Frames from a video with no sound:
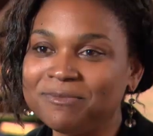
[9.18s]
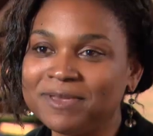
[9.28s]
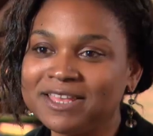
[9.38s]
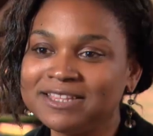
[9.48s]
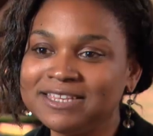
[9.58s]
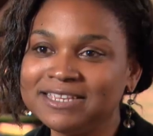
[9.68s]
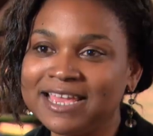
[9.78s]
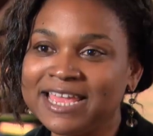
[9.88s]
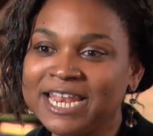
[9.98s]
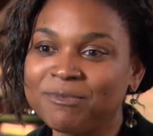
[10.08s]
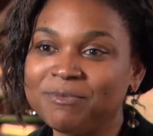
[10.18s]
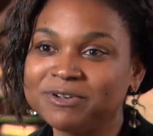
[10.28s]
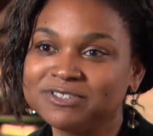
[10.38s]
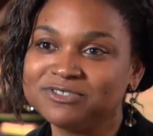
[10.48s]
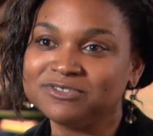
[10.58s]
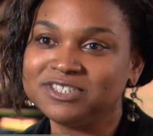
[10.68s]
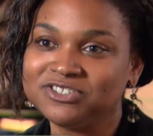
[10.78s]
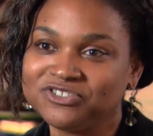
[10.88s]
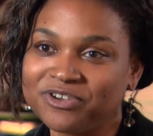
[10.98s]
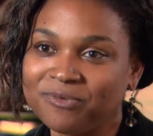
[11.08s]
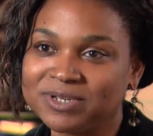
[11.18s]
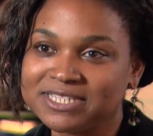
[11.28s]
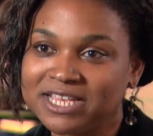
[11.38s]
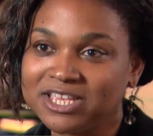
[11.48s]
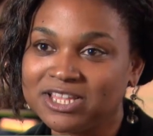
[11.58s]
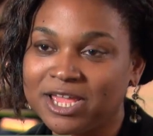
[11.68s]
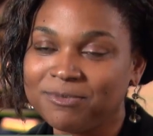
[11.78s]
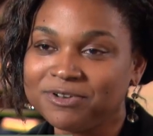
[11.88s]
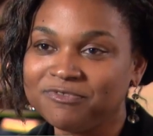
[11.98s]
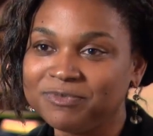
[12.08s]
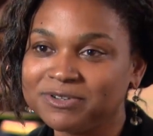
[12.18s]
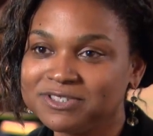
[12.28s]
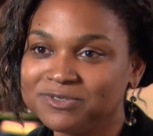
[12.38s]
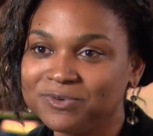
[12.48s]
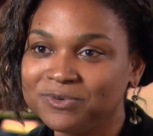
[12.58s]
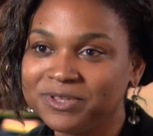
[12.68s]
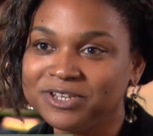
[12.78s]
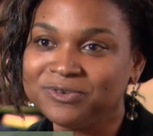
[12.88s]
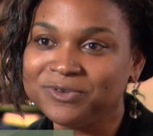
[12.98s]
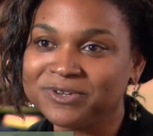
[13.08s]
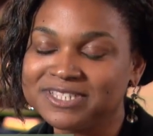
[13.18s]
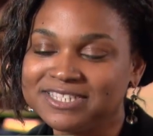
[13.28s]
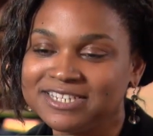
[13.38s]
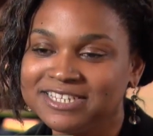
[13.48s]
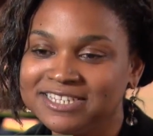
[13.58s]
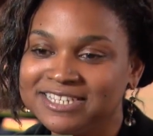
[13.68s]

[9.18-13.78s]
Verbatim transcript: Bailey and I'm a middle school teacher at Westside Collaborative Middle School in New York City.